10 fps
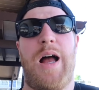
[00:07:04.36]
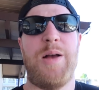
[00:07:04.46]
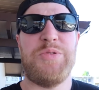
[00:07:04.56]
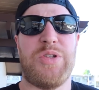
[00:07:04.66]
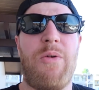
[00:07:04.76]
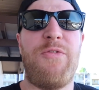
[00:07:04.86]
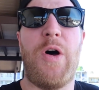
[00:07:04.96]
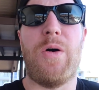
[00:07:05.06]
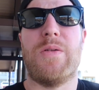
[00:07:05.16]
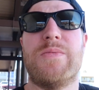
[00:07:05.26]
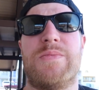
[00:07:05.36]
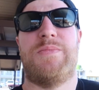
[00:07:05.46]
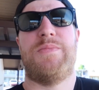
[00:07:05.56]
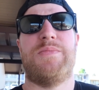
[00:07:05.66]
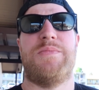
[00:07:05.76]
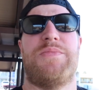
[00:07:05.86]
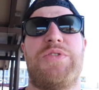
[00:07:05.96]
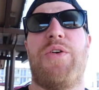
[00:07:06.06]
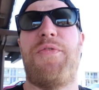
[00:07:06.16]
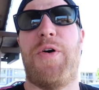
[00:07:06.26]
I'm so full
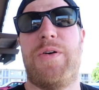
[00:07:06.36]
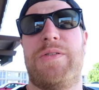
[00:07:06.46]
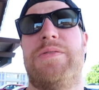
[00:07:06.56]
so full.